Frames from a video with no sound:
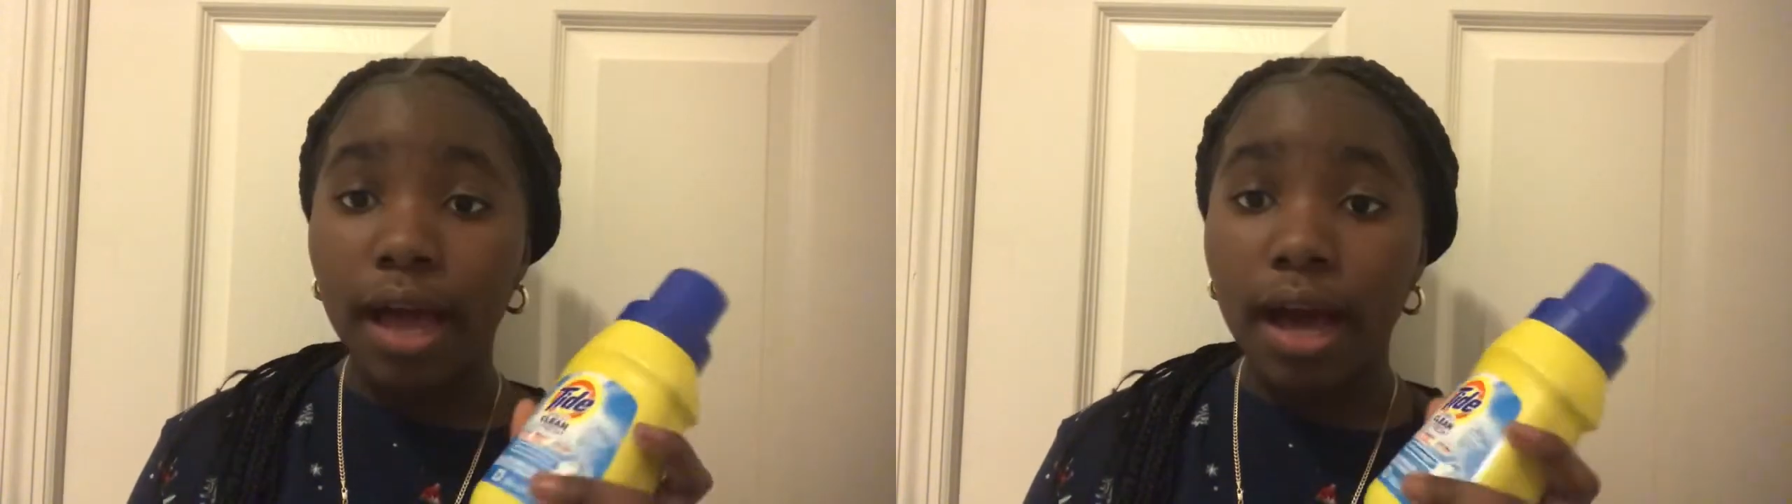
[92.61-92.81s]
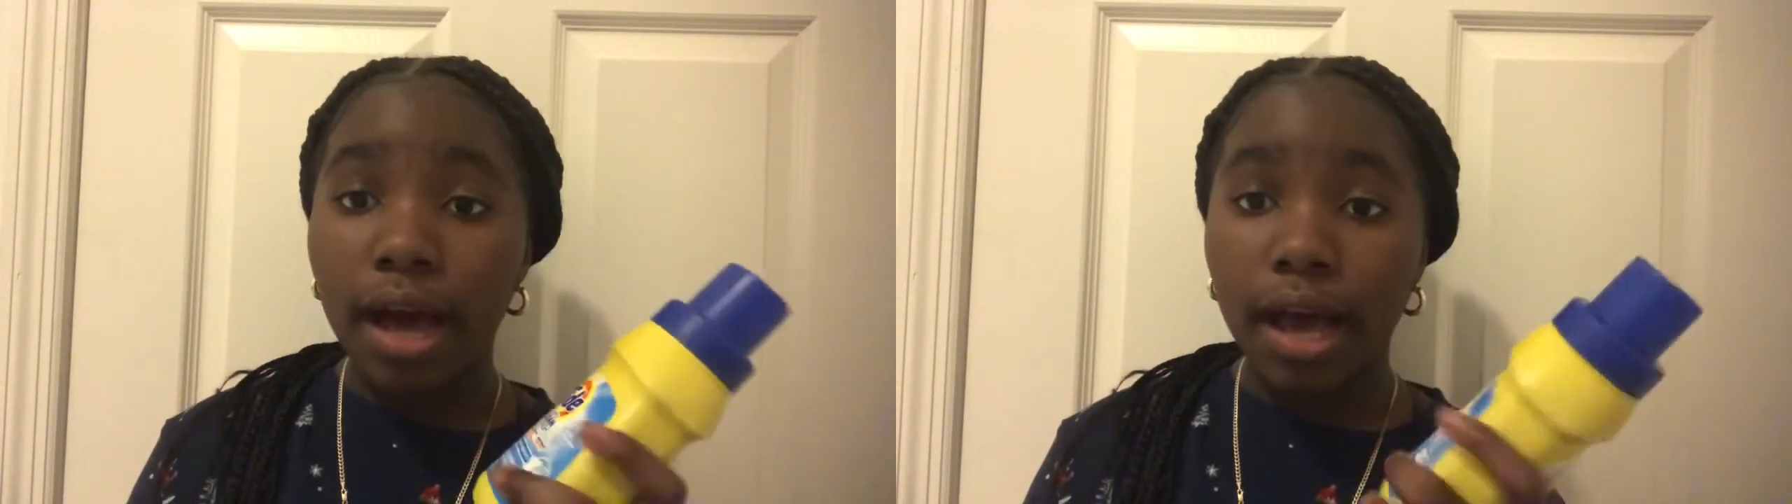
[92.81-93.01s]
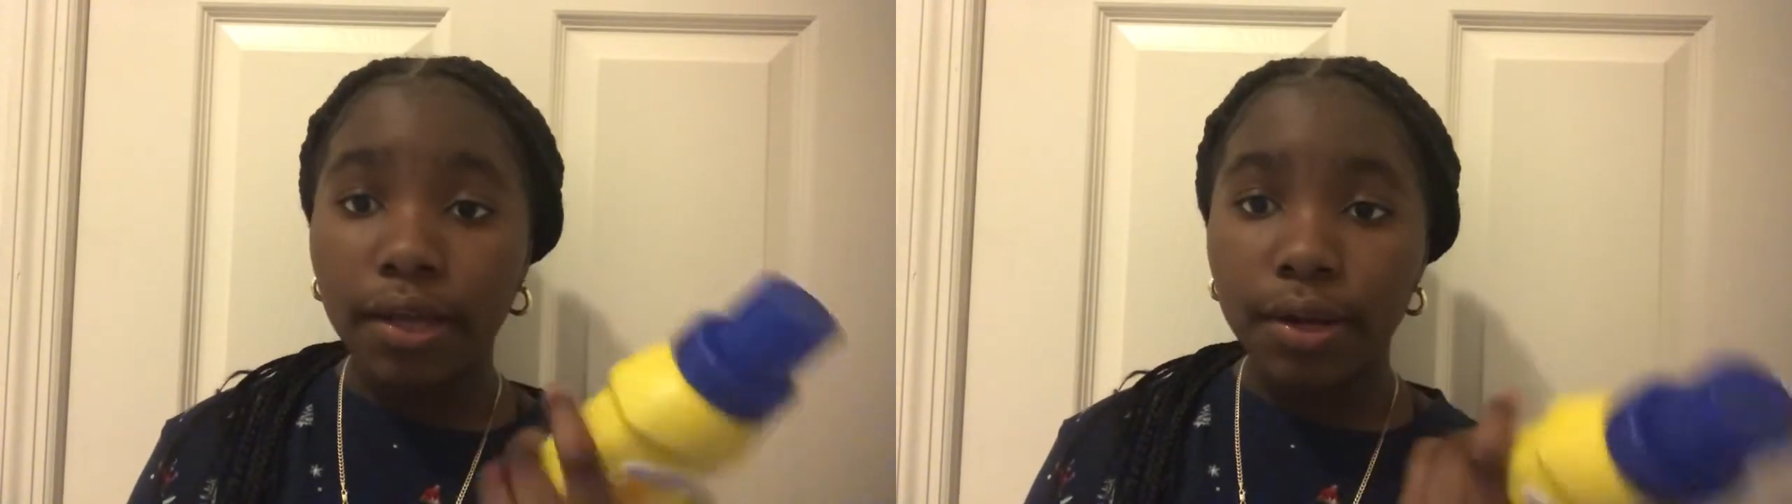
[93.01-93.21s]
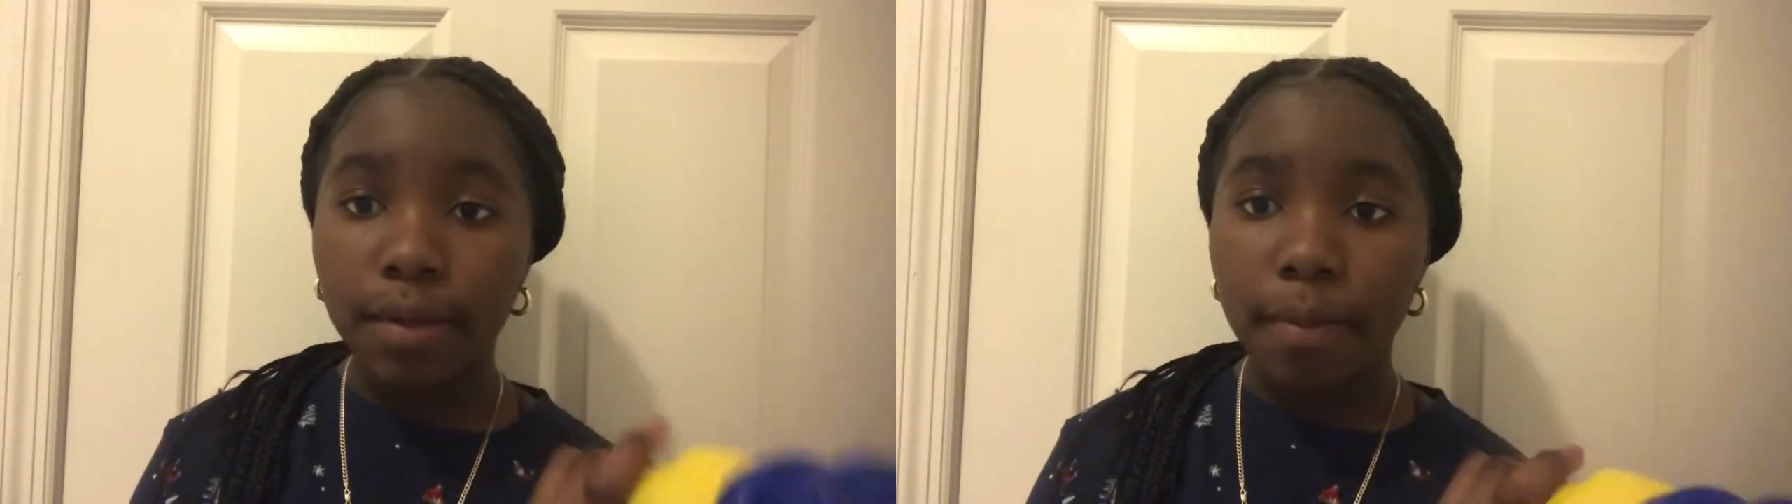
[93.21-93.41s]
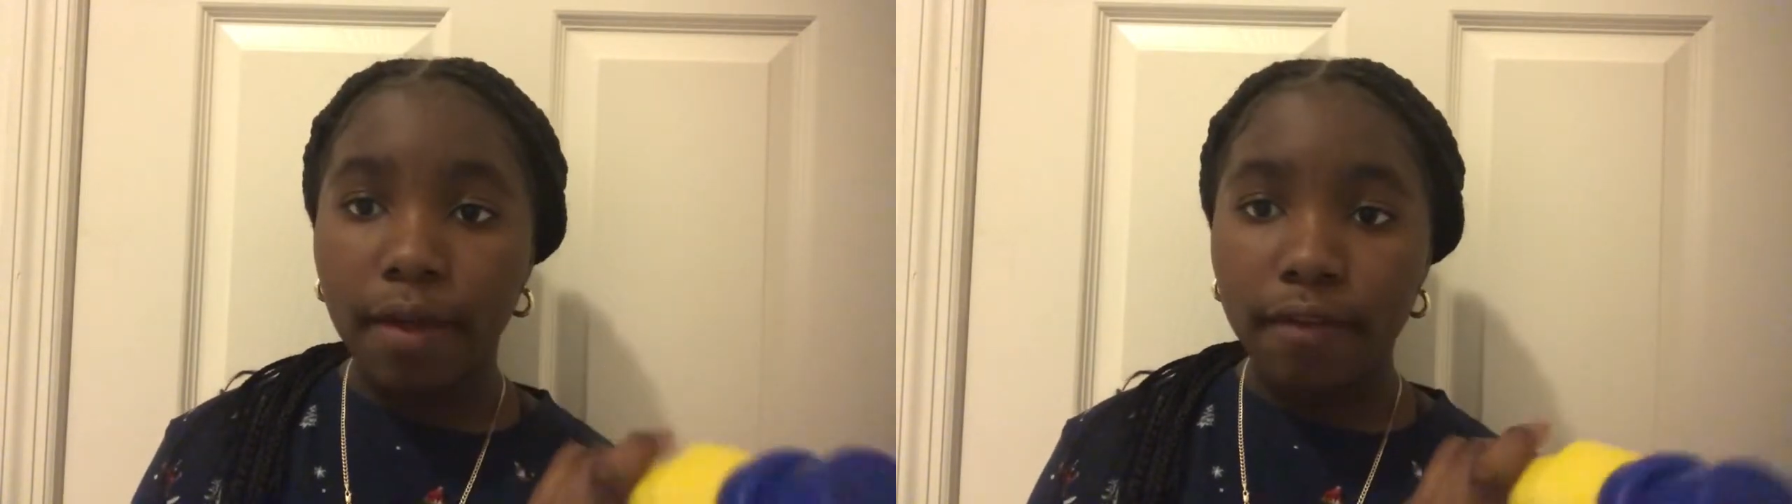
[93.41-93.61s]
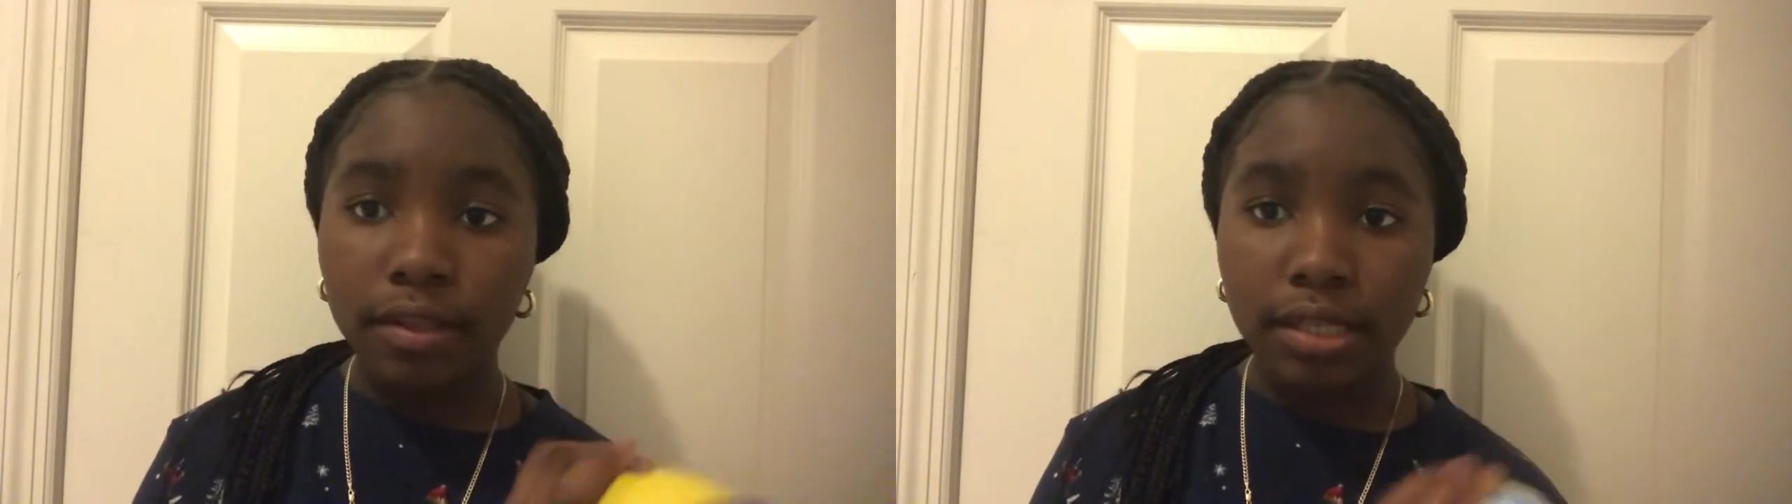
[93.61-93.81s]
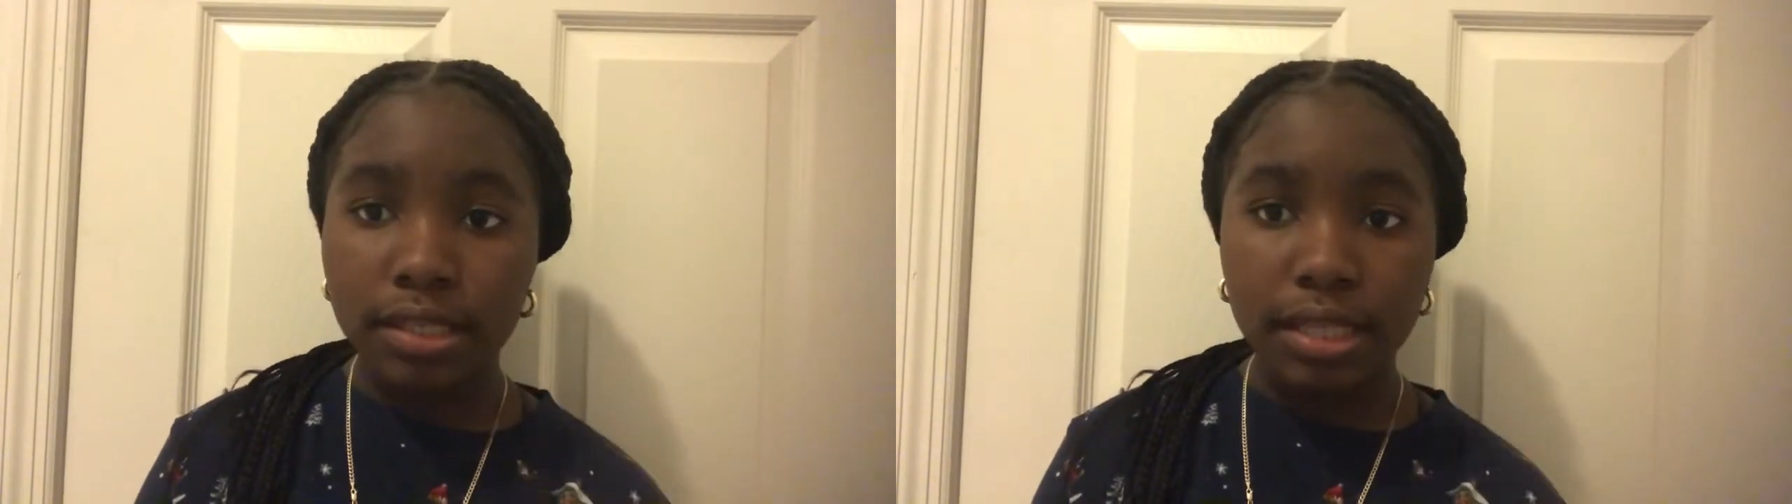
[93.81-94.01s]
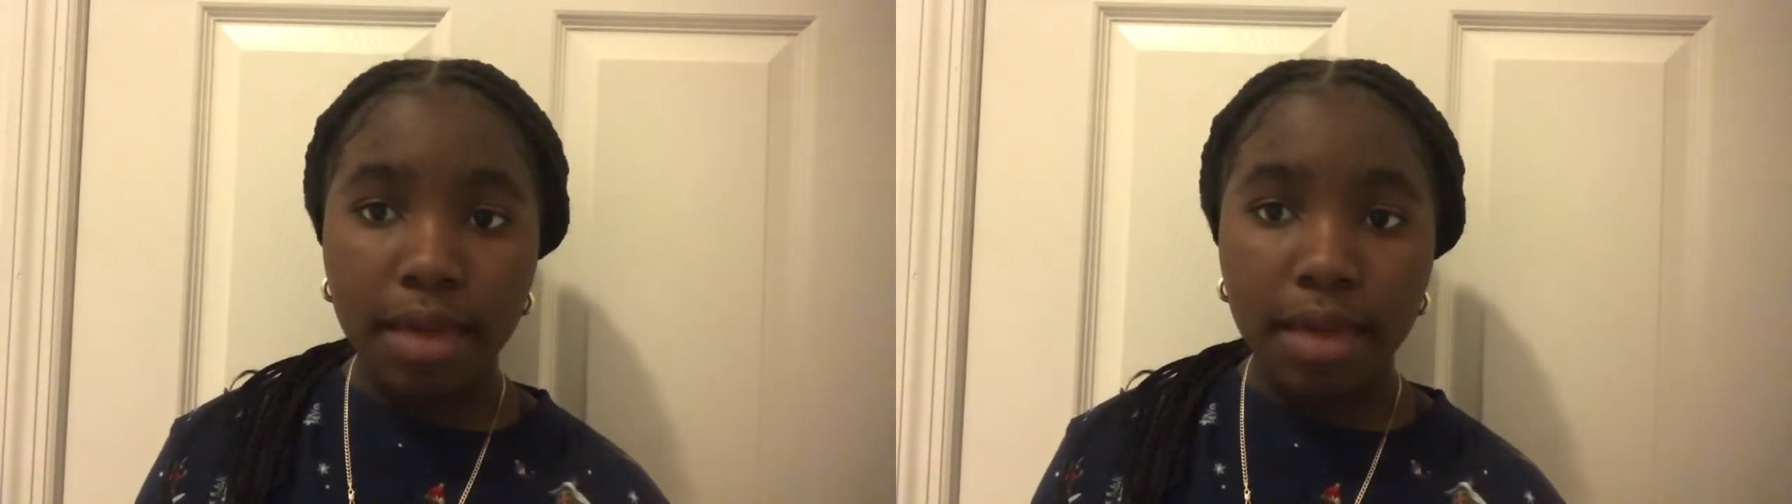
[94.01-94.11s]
I couldn't make the slime